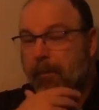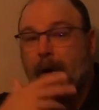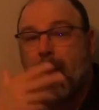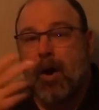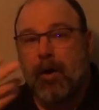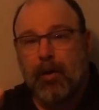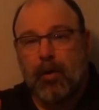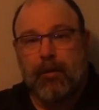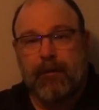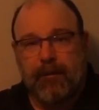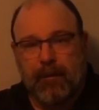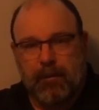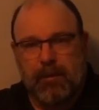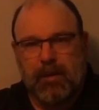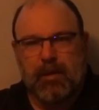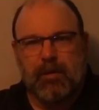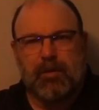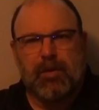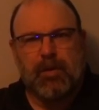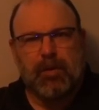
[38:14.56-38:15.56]
Bono from
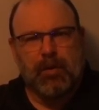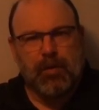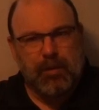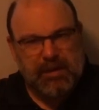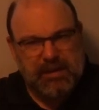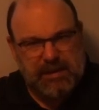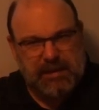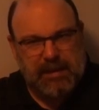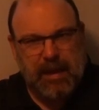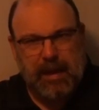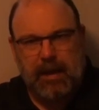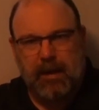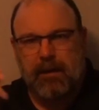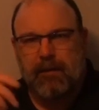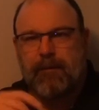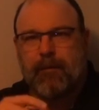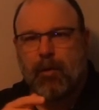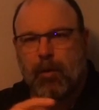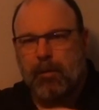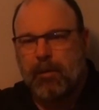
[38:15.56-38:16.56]
U2, Sting,
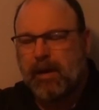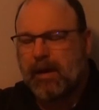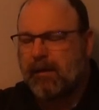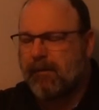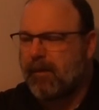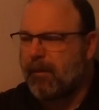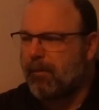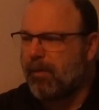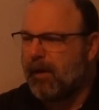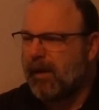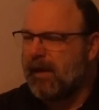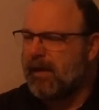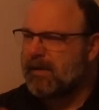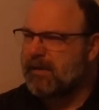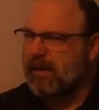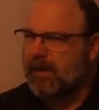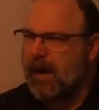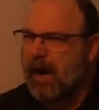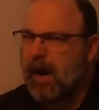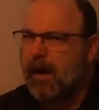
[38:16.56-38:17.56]
formerly of The
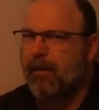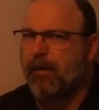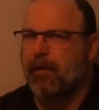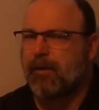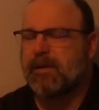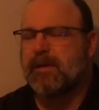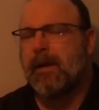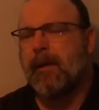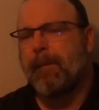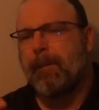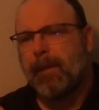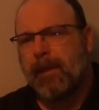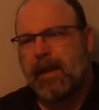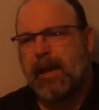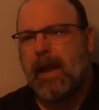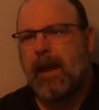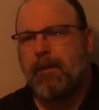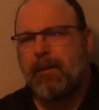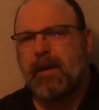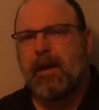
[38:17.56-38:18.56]
Police, and others
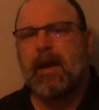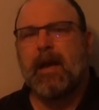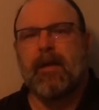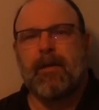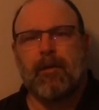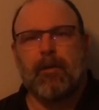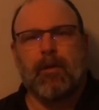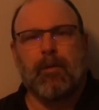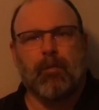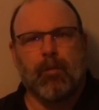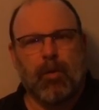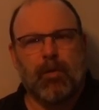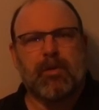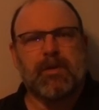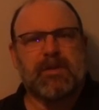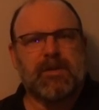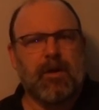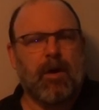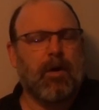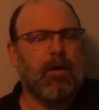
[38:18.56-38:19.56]
came together and wrote a
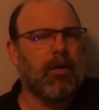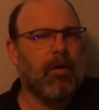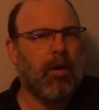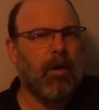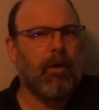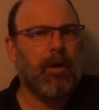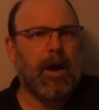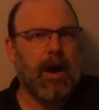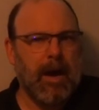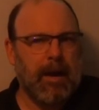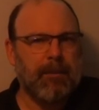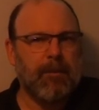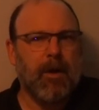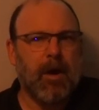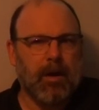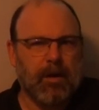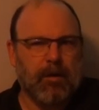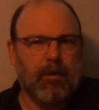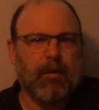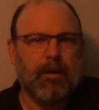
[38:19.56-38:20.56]
song called I'm
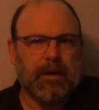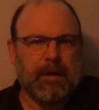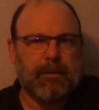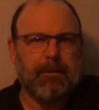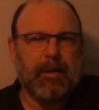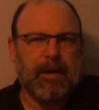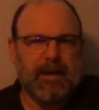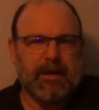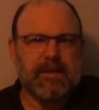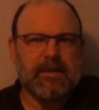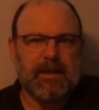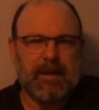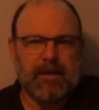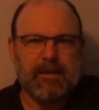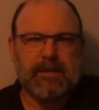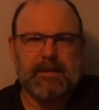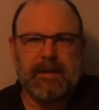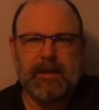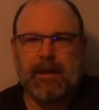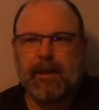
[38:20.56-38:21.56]
Not Going to Play Sun
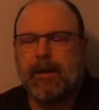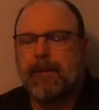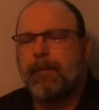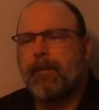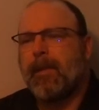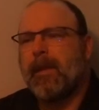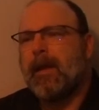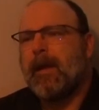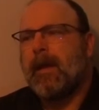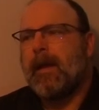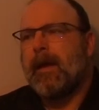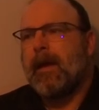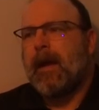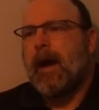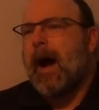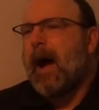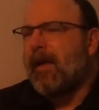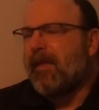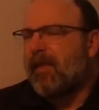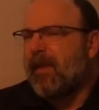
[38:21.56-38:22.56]
City.
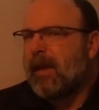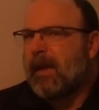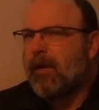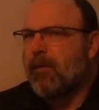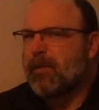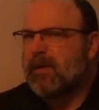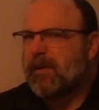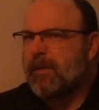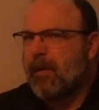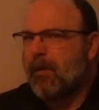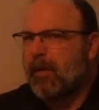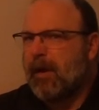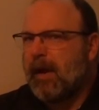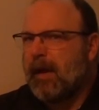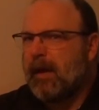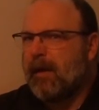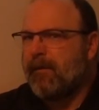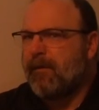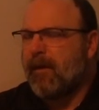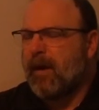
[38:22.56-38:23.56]
I think it was about
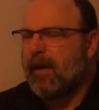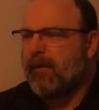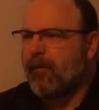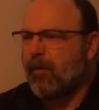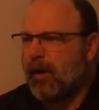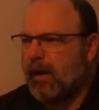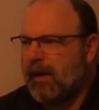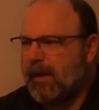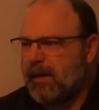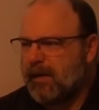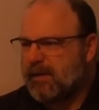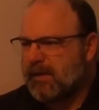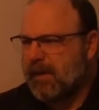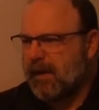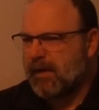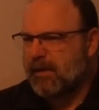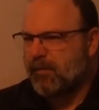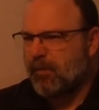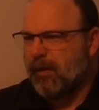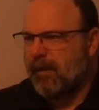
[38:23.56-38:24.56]
85 or
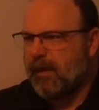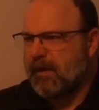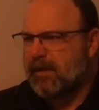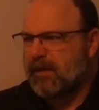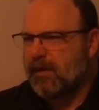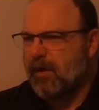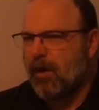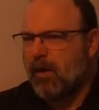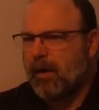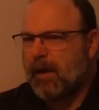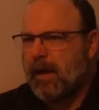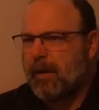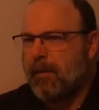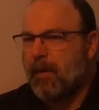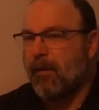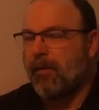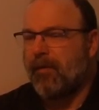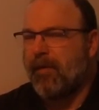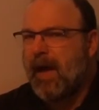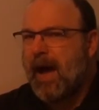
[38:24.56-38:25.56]
86 when this song came out.